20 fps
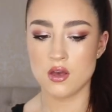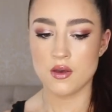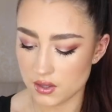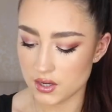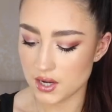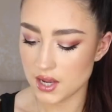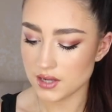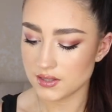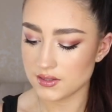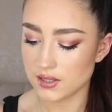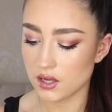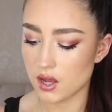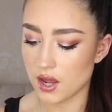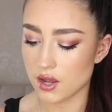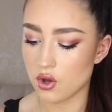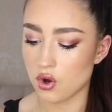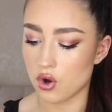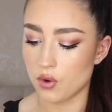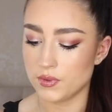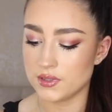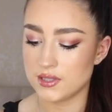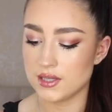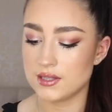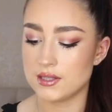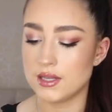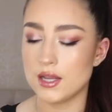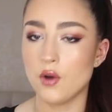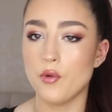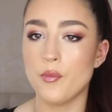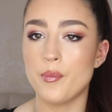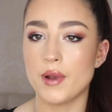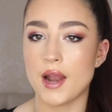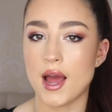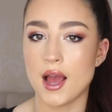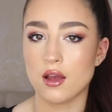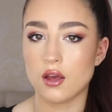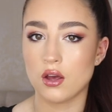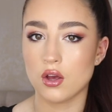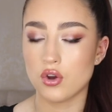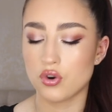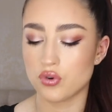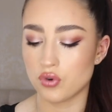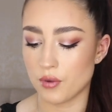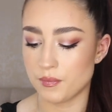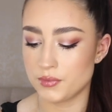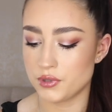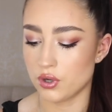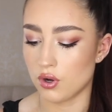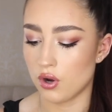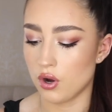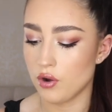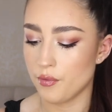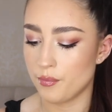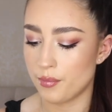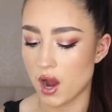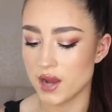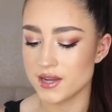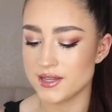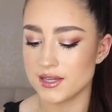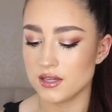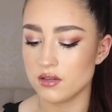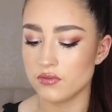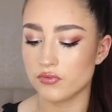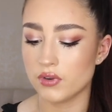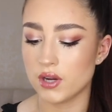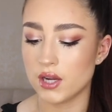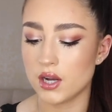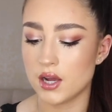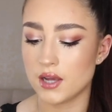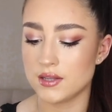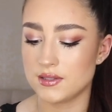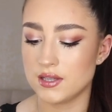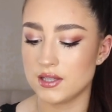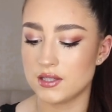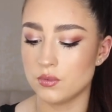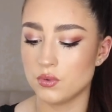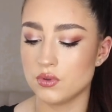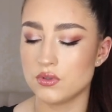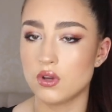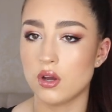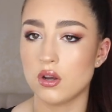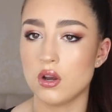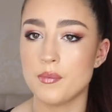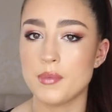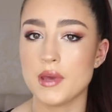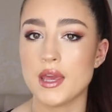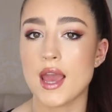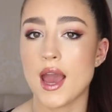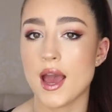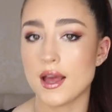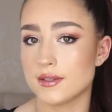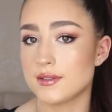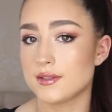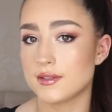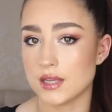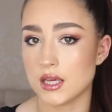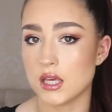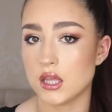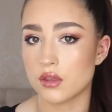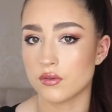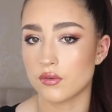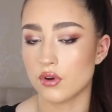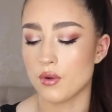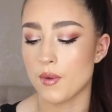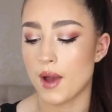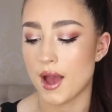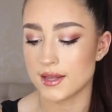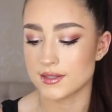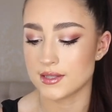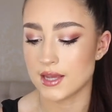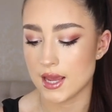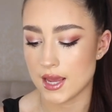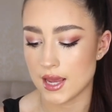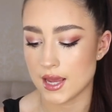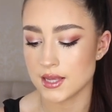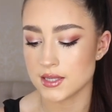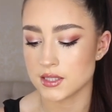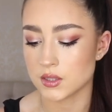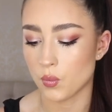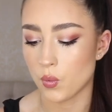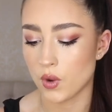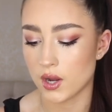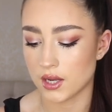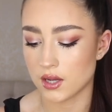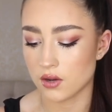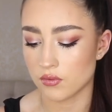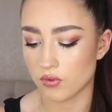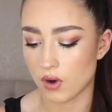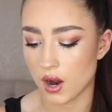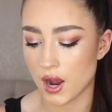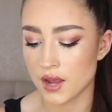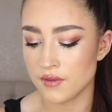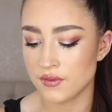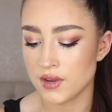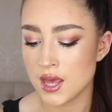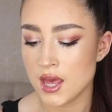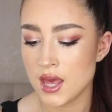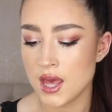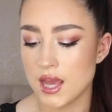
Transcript: The next thing that I got was this little black crop top. I didn't realise this was going to be as see-through as it is when it arrived.